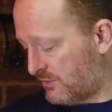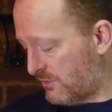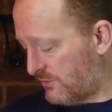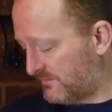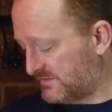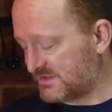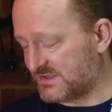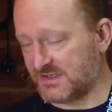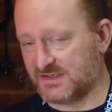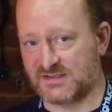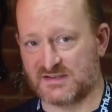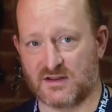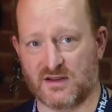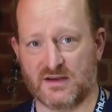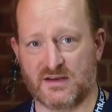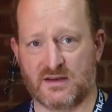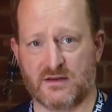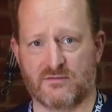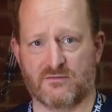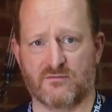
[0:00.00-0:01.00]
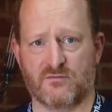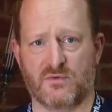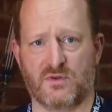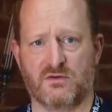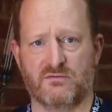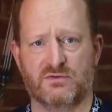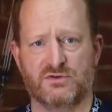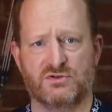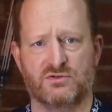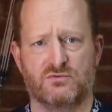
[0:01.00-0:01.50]
Obviously slightly different from
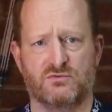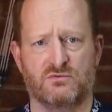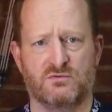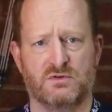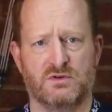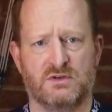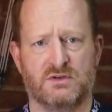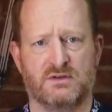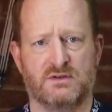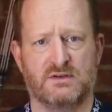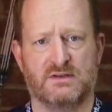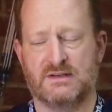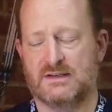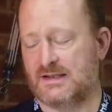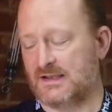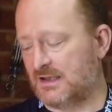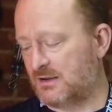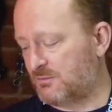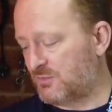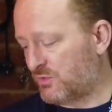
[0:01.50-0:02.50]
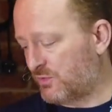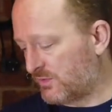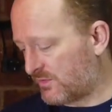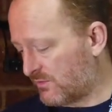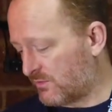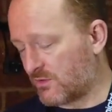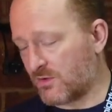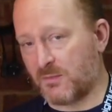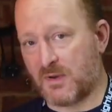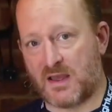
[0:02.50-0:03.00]
the original, but we'll
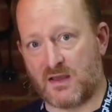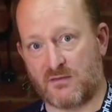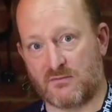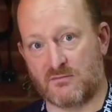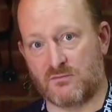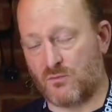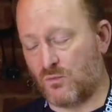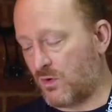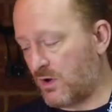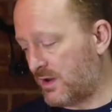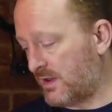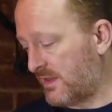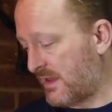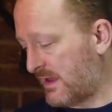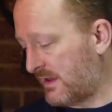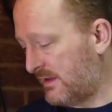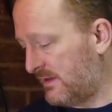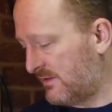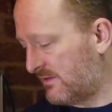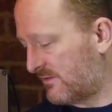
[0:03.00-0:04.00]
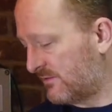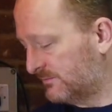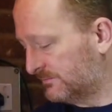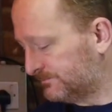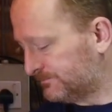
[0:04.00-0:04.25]
talk about why that is.